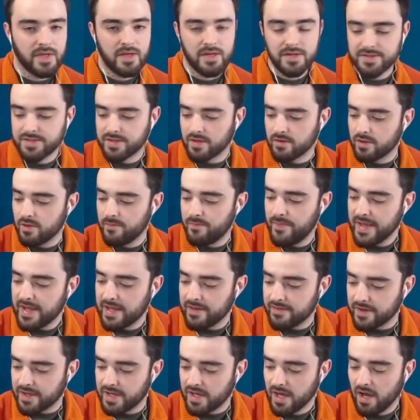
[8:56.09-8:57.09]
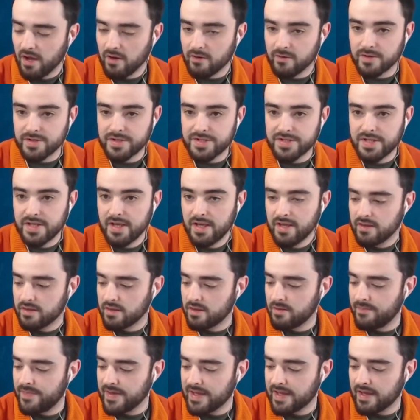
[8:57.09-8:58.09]
So the bigger the current,
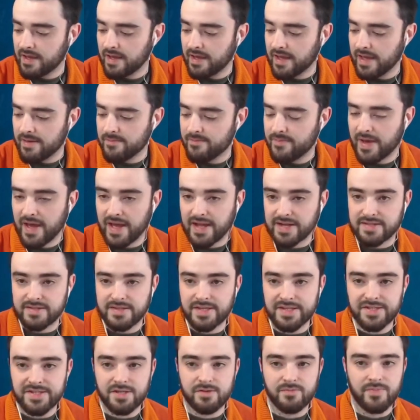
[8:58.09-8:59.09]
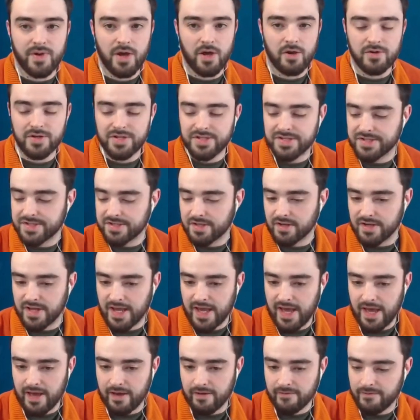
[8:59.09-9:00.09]
the bigger impact this component is going to
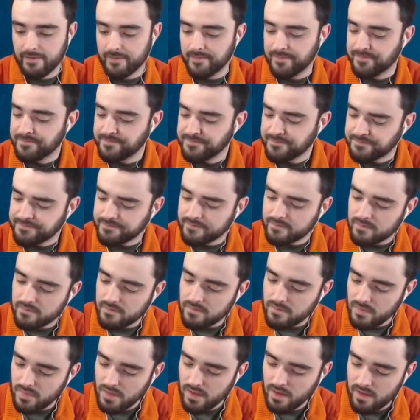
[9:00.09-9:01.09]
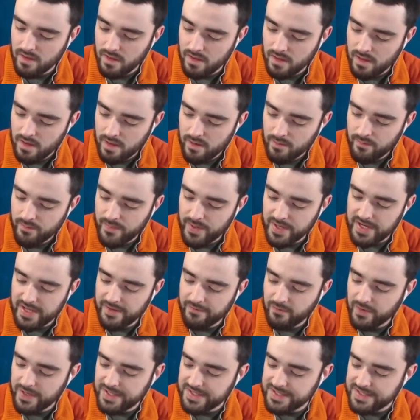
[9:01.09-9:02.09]
have. But if we